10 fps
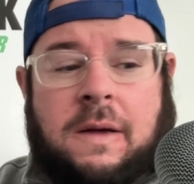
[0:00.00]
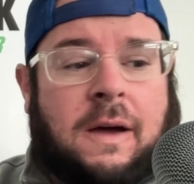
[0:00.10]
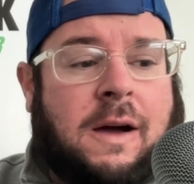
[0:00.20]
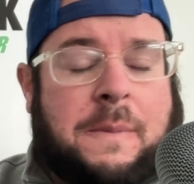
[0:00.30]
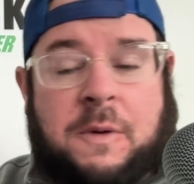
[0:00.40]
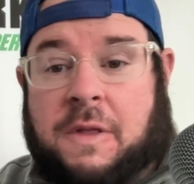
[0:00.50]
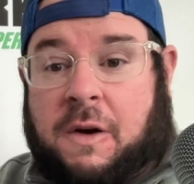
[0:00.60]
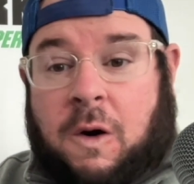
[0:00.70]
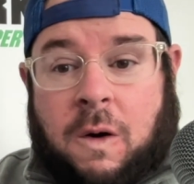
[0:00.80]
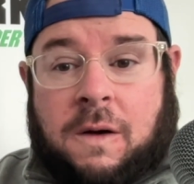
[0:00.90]
A couple of the
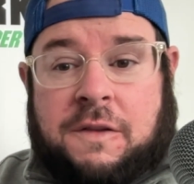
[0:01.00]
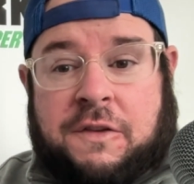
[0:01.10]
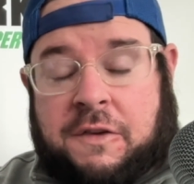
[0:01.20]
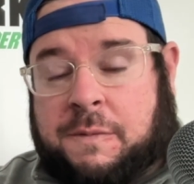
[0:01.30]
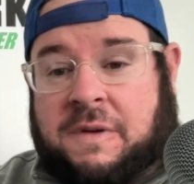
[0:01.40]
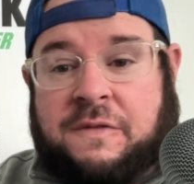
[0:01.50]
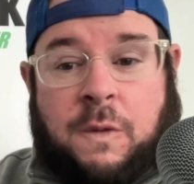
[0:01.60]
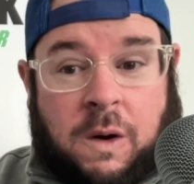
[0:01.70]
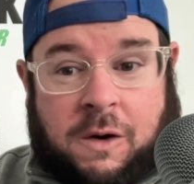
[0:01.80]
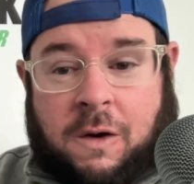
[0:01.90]
cards. There's been
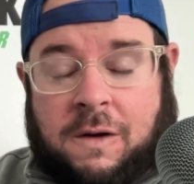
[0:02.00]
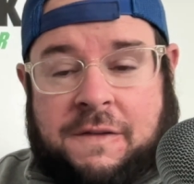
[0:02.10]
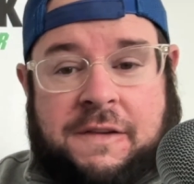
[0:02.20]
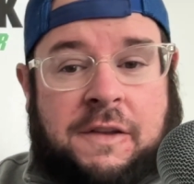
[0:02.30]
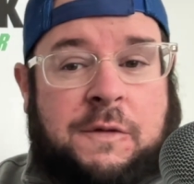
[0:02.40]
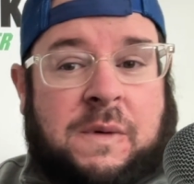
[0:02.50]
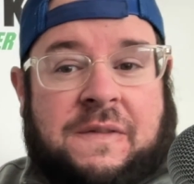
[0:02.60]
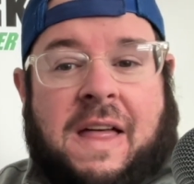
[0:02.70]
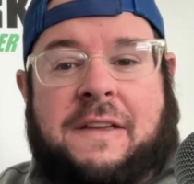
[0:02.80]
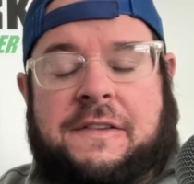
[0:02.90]
4 cards since we've
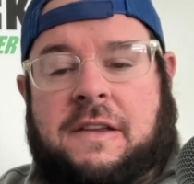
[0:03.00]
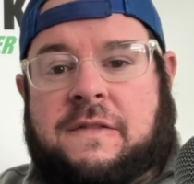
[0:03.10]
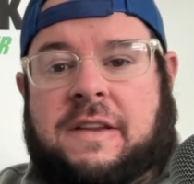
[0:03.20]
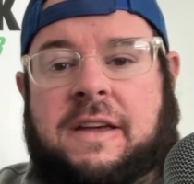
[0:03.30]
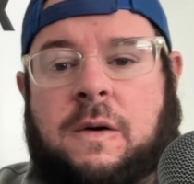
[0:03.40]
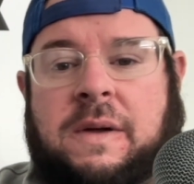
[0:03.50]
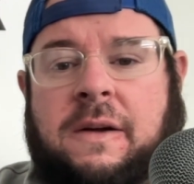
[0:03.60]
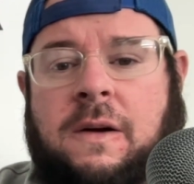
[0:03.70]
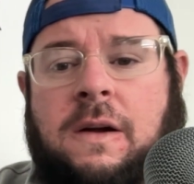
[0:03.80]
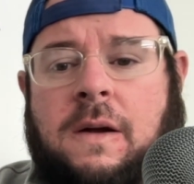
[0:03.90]
last done a video
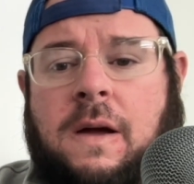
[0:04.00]
here.